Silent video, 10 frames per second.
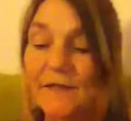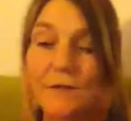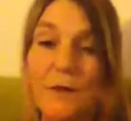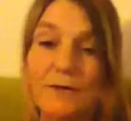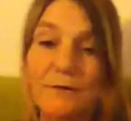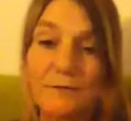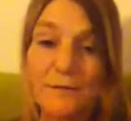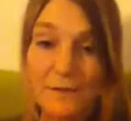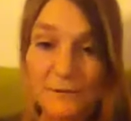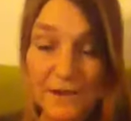
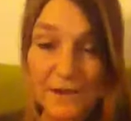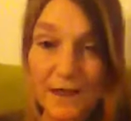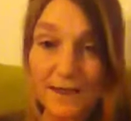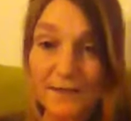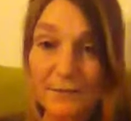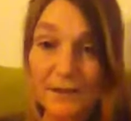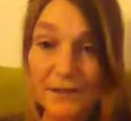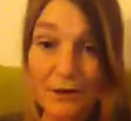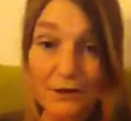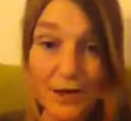259. So
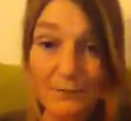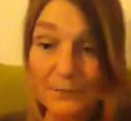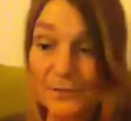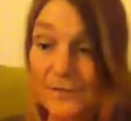I've gone up